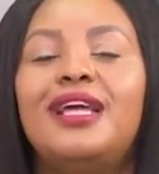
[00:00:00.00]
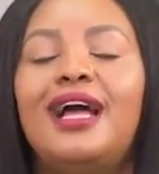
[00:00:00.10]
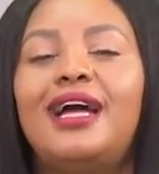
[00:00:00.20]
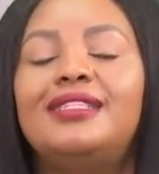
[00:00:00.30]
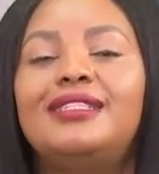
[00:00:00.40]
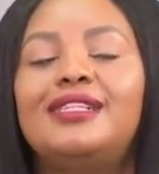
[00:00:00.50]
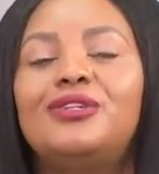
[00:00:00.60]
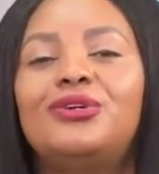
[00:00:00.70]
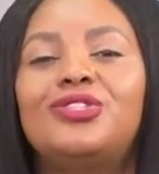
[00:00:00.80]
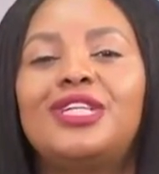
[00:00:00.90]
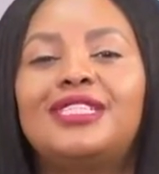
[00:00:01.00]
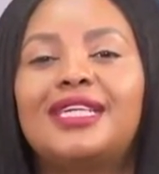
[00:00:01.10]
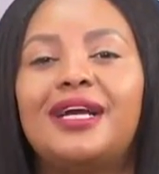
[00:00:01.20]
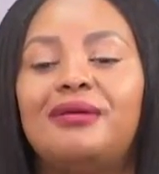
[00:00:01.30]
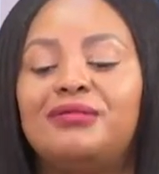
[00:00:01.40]
until your change
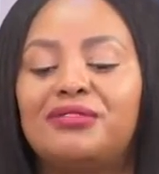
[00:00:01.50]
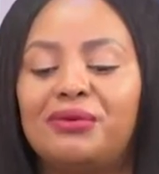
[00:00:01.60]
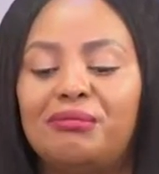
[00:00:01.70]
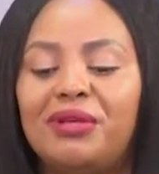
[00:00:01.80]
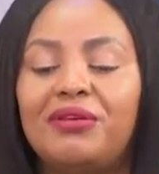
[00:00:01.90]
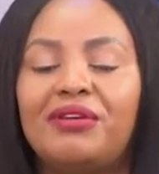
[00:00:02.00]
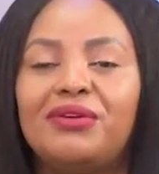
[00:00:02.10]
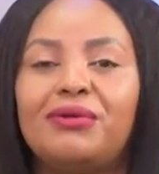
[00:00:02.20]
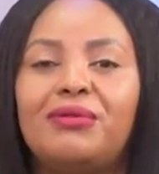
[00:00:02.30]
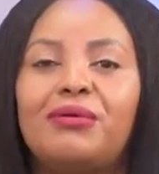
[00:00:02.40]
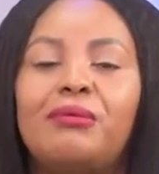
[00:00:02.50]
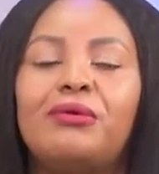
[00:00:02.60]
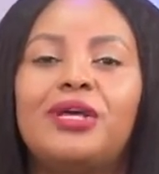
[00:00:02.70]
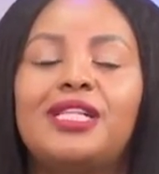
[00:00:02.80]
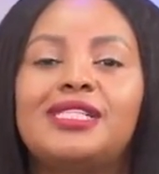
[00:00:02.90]
comes. From me, yeah. Reverend Ruth
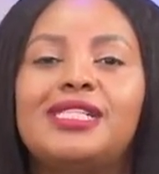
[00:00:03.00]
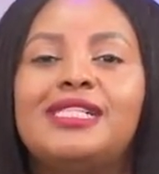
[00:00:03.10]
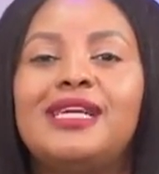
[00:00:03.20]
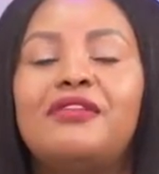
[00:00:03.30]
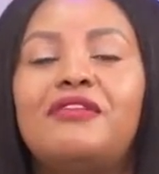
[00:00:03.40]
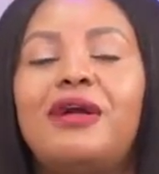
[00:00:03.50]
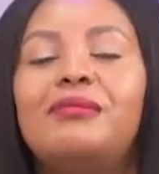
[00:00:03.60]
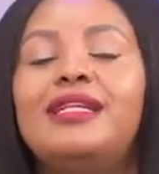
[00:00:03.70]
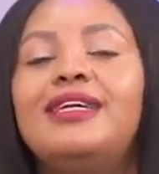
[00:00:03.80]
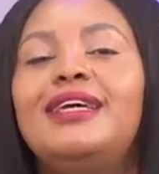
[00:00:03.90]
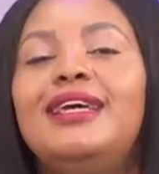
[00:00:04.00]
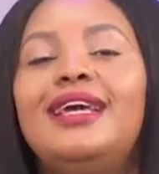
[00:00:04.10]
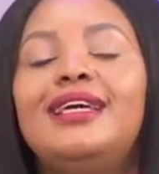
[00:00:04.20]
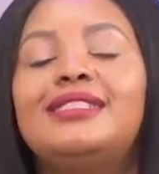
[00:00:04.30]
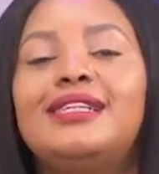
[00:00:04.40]
Wamwe and the CTN family,
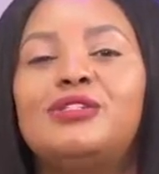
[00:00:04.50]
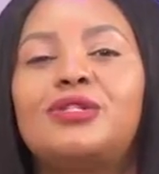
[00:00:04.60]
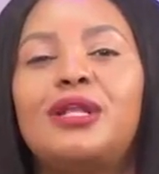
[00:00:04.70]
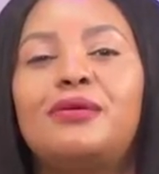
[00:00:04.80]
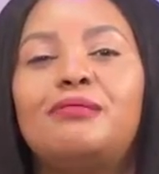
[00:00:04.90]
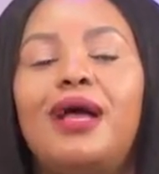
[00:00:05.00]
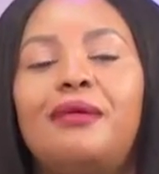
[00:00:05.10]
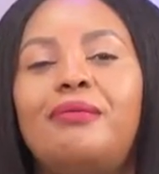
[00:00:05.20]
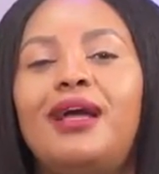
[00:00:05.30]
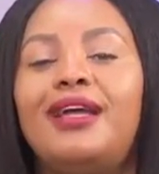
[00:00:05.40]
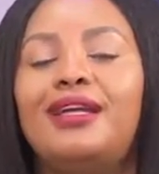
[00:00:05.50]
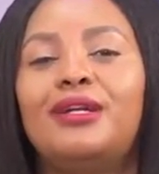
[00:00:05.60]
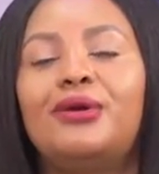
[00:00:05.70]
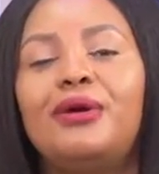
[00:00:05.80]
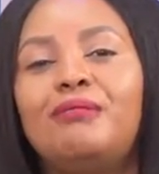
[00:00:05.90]
is just tell you bye-bye
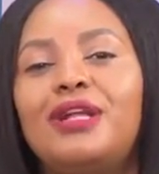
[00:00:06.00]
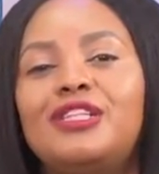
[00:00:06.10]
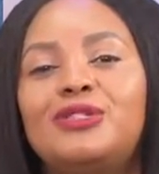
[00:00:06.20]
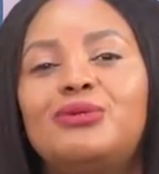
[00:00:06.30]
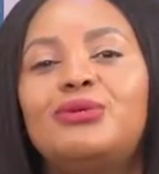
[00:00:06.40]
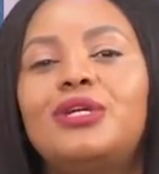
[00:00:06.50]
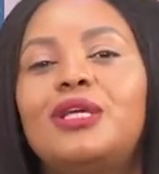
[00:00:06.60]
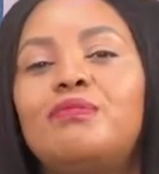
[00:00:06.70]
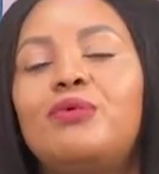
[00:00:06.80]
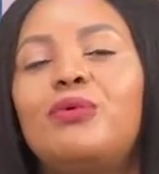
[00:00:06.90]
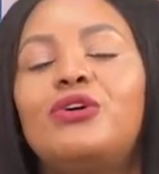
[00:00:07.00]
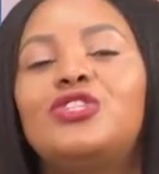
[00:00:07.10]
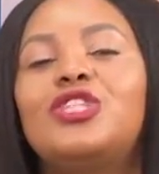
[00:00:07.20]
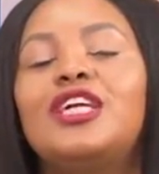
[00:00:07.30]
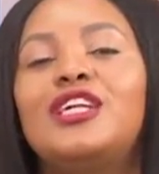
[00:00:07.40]
and God bless you. Keep
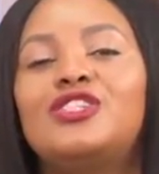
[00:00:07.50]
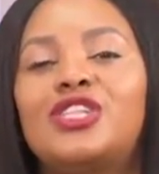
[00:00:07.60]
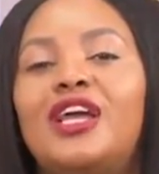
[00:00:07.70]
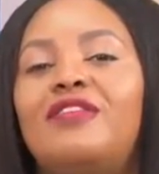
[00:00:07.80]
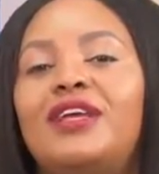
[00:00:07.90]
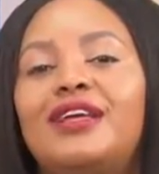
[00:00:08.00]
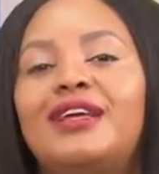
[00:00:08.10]
watching and sharing.